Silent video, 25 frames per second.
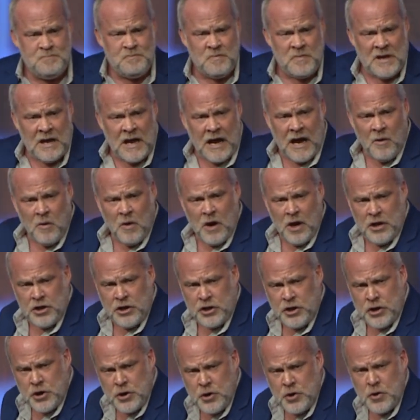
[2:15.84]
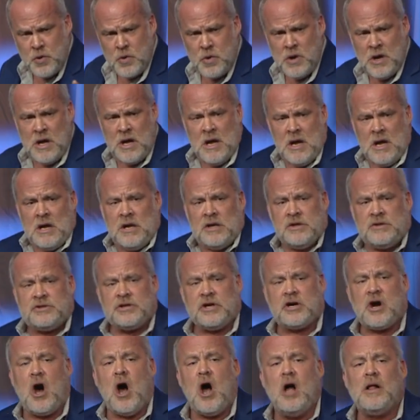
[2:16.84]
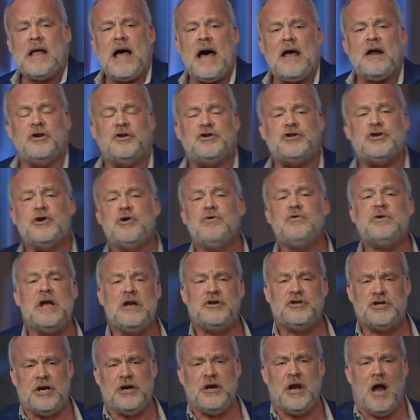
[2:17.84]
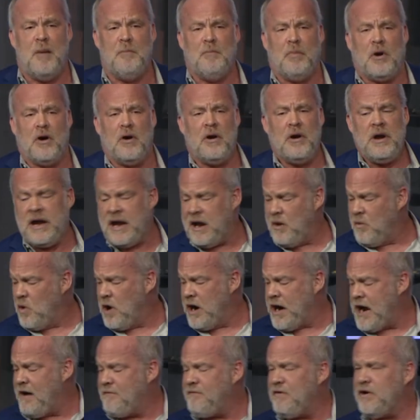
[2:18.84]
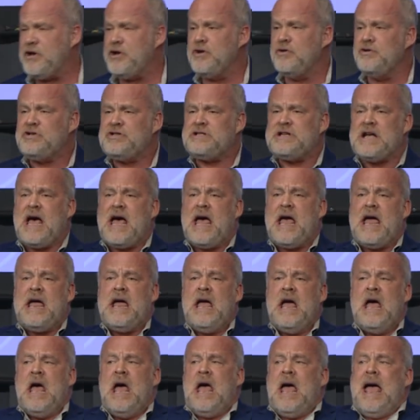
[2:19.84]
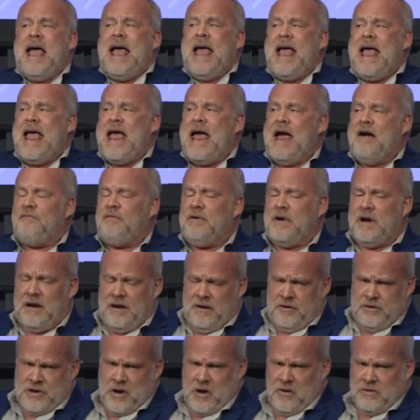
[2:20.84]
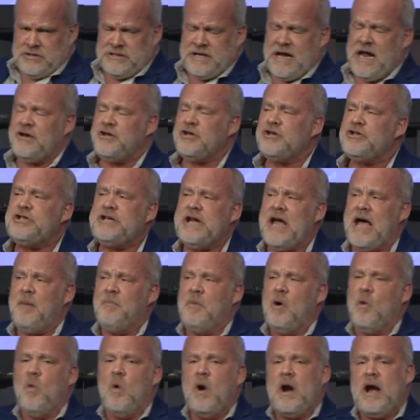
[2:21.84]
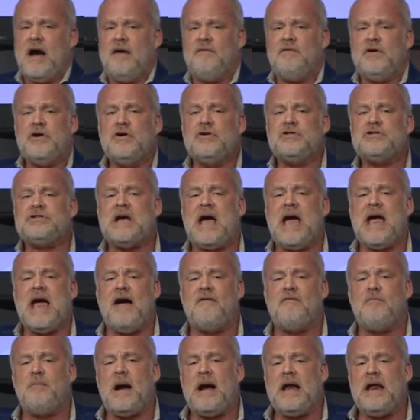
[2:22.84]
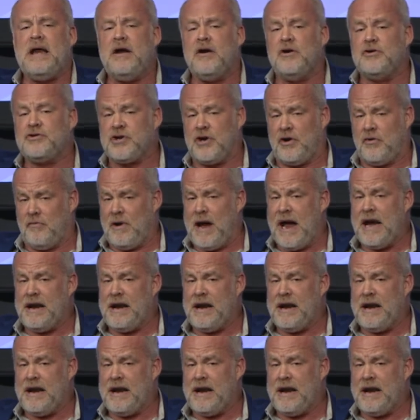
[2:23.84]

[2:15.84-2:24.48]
I want you to call out a 2-digit number. And whatever you say, and don't say it just yet, but whatever you say, everybody in here is going to write